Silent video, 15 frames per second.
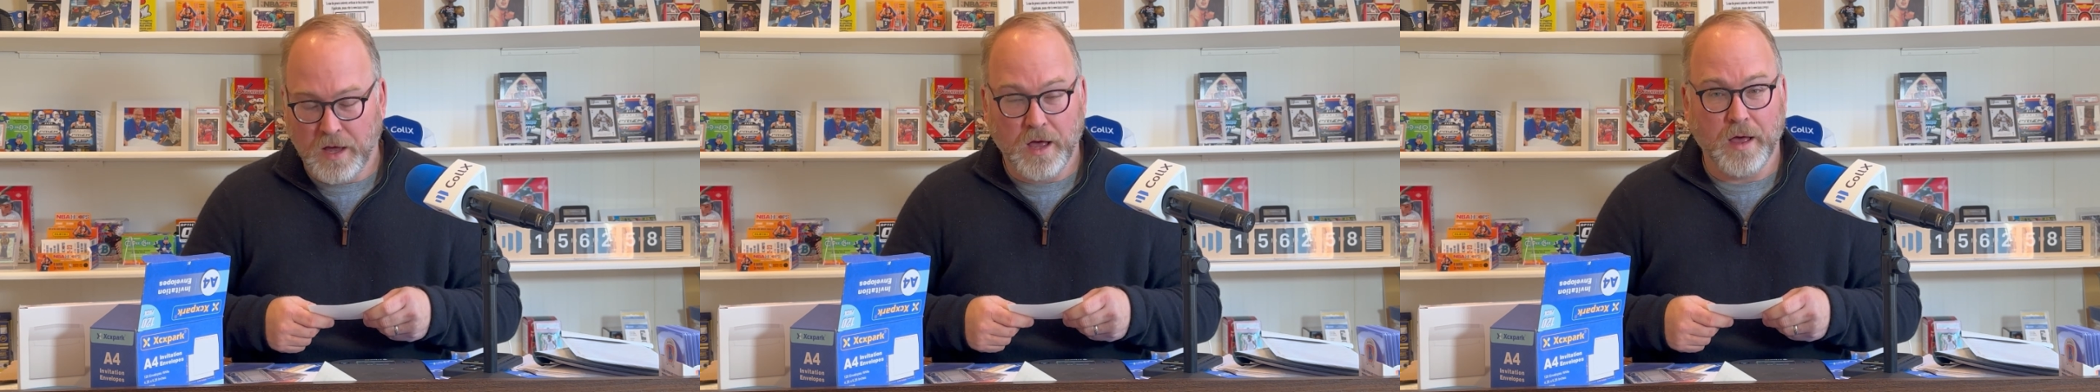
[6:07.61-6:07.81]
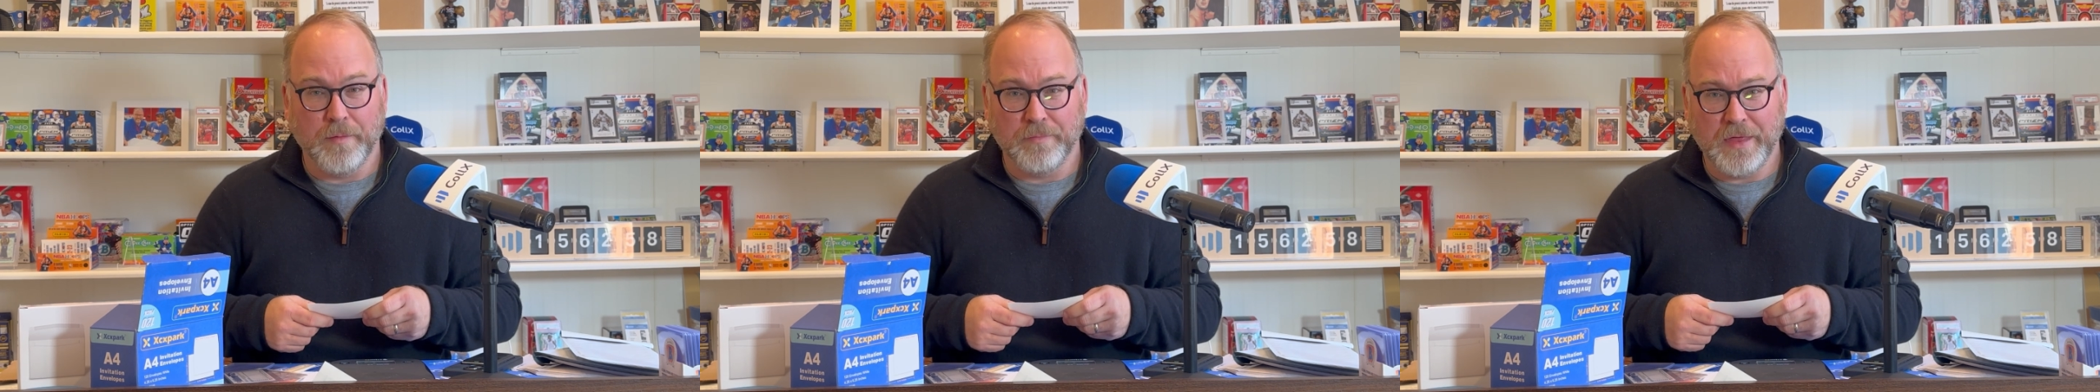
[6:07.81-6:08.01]

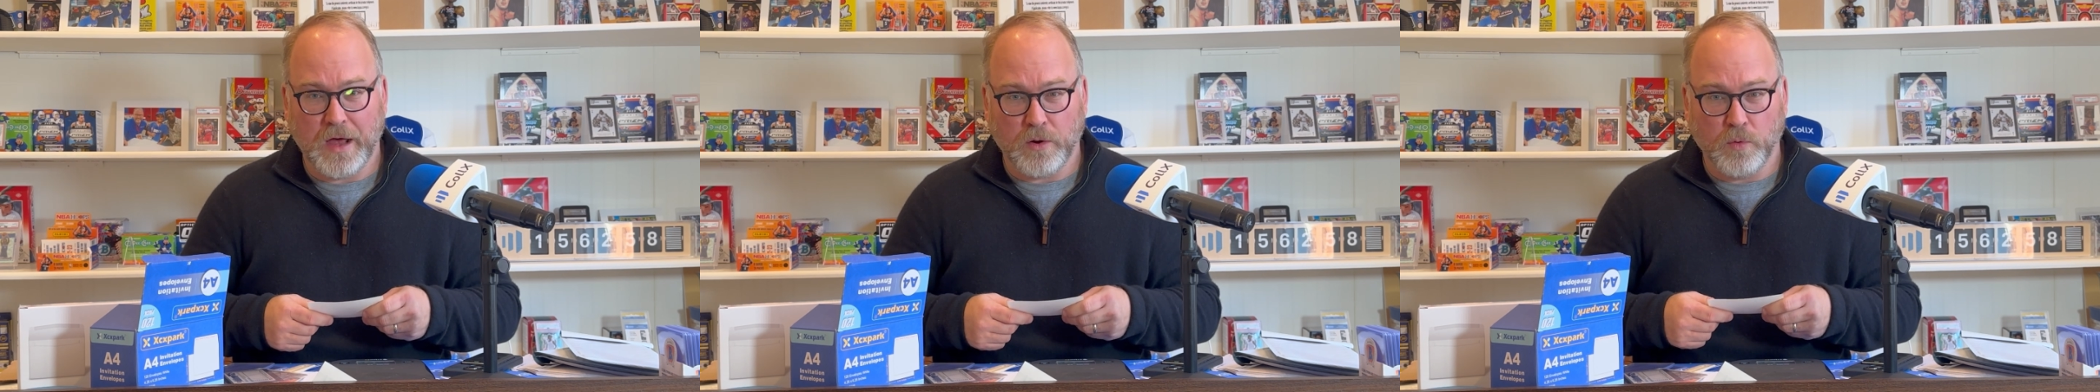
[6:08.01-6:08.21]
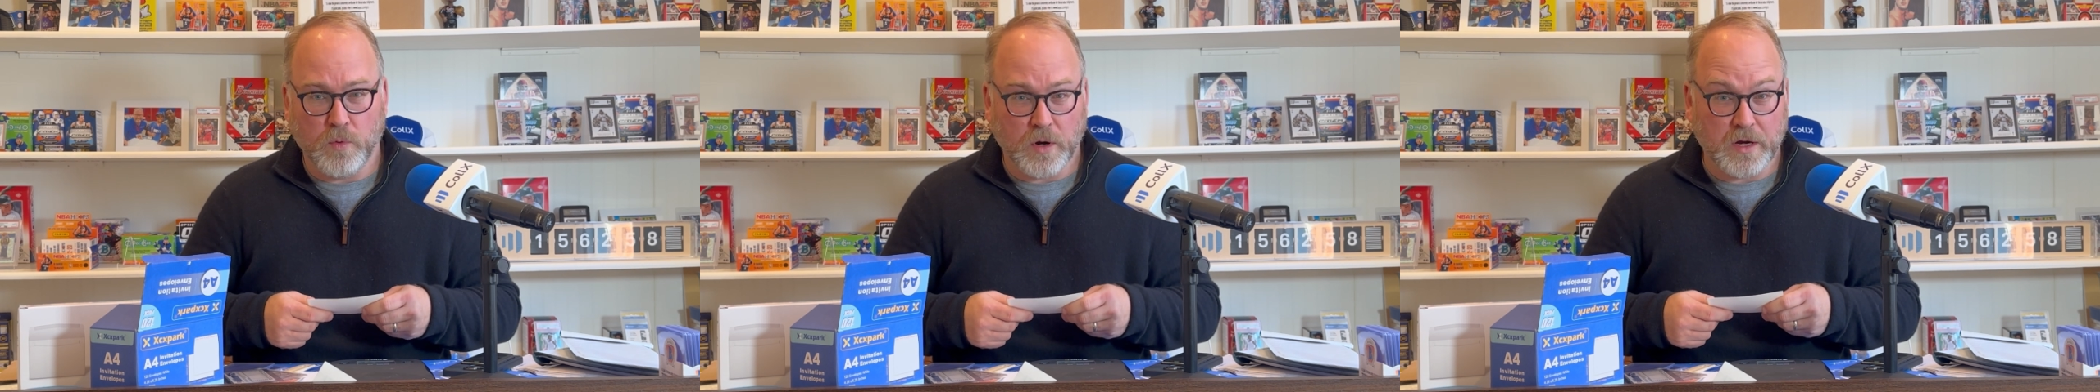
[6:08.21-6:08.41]

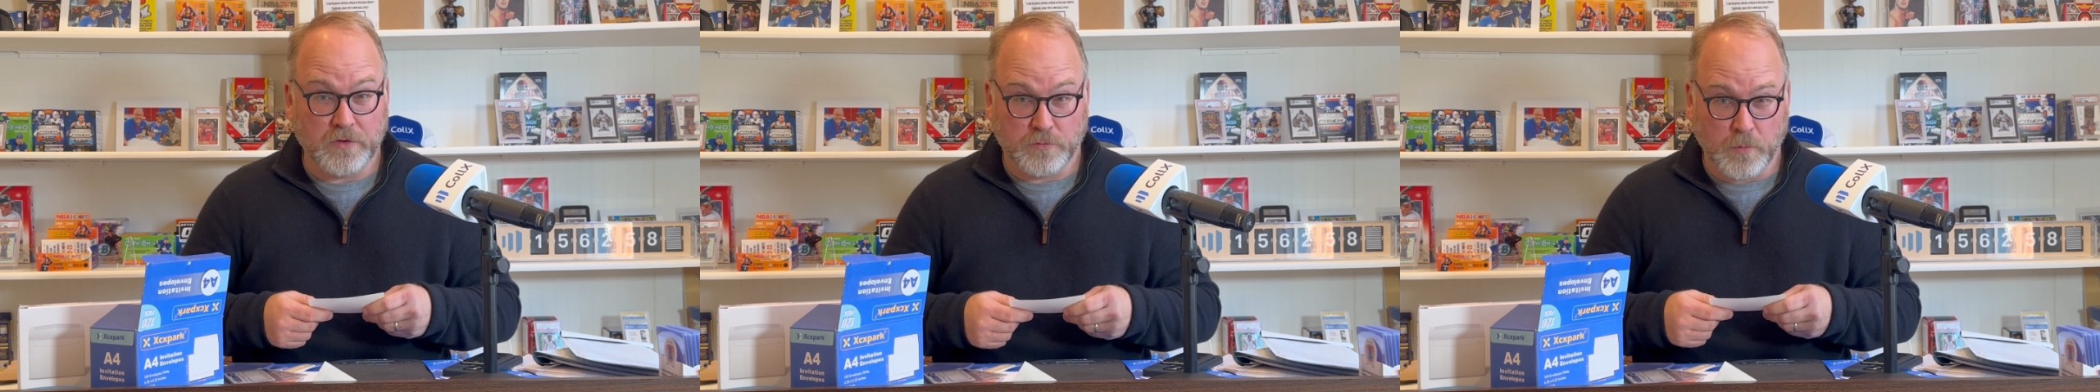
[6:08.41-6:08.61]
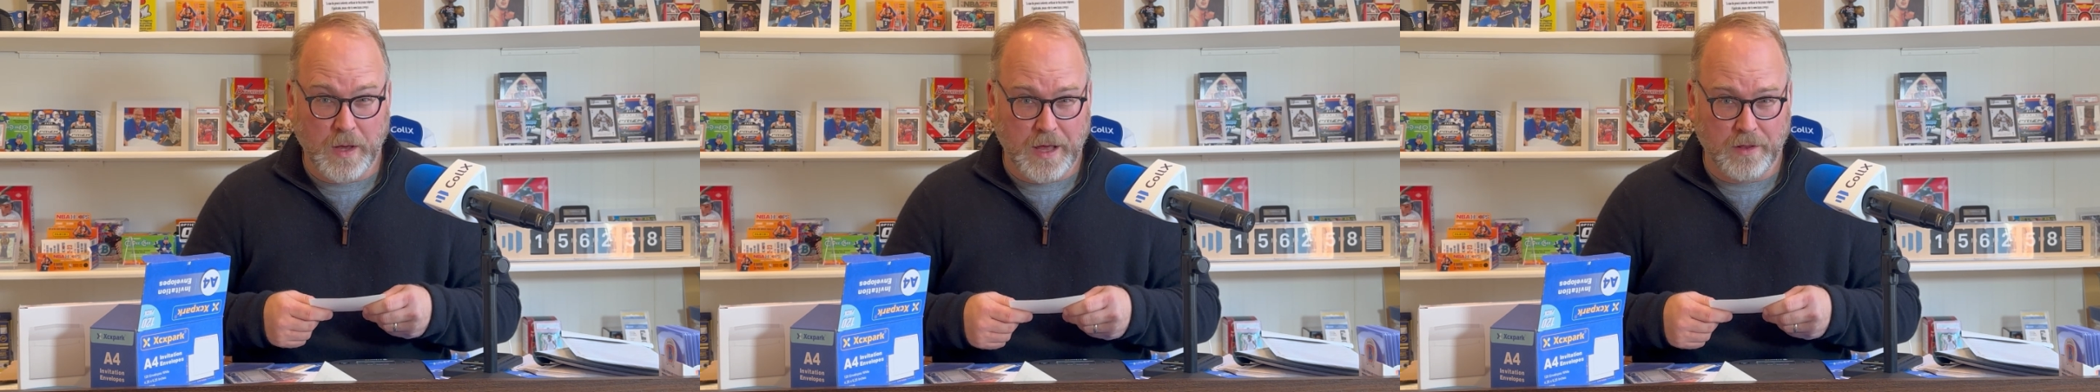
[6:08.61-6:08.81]
That'll work
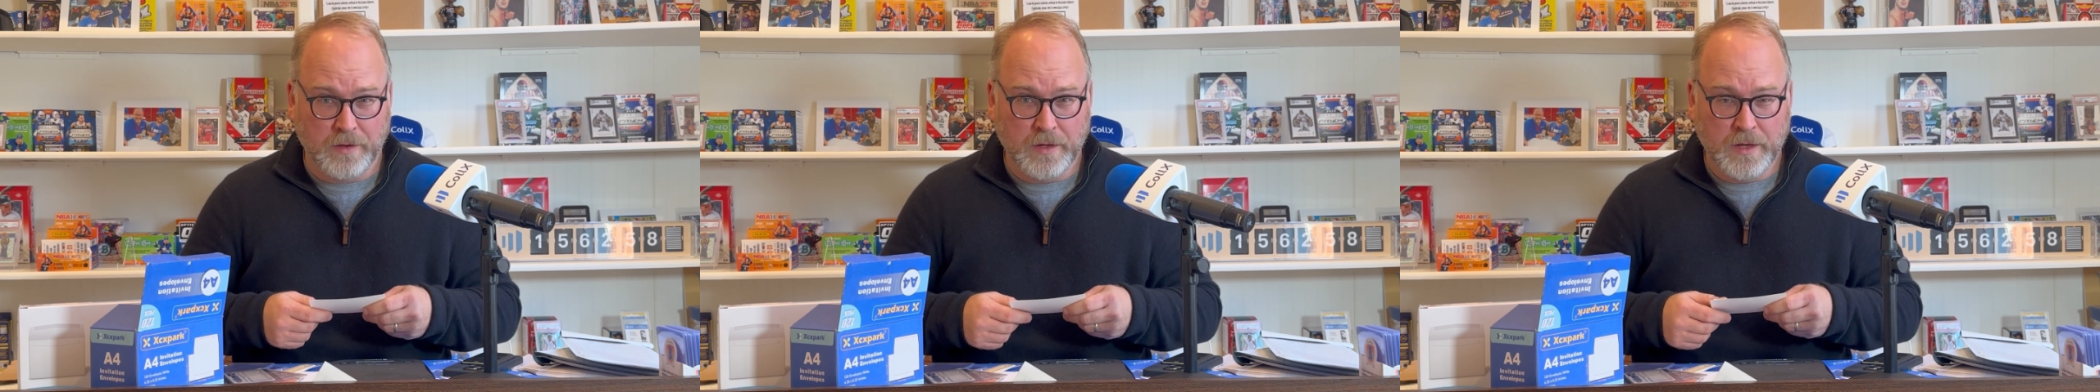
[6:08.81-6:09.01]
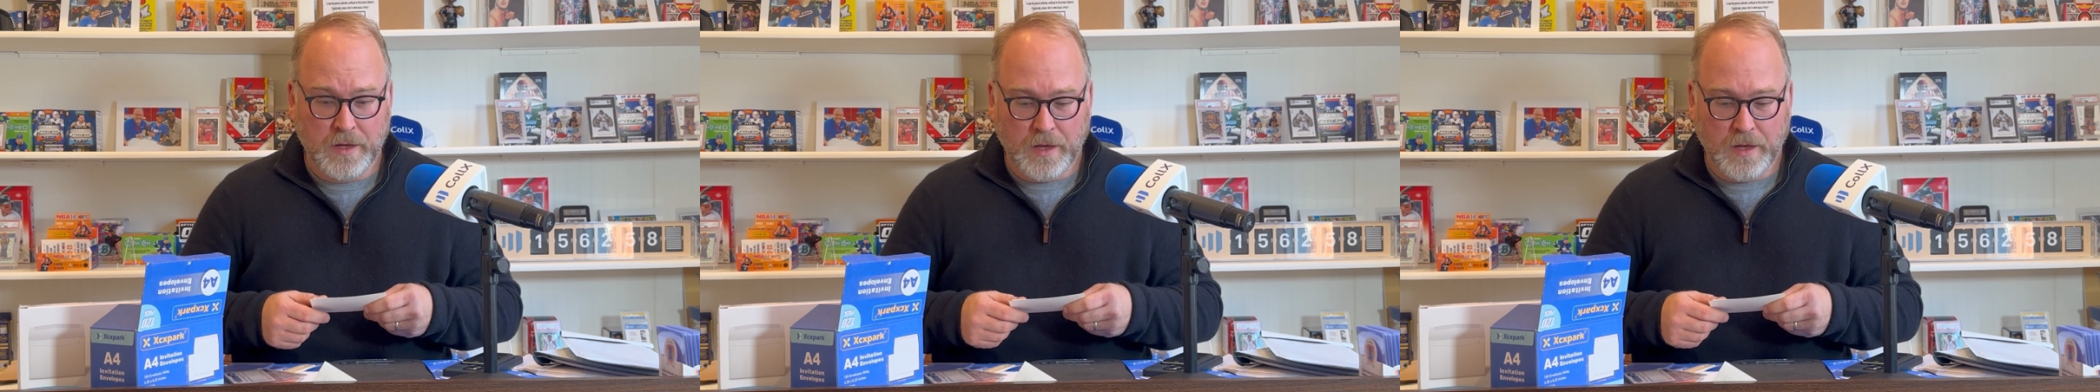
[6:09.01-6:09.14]
as well.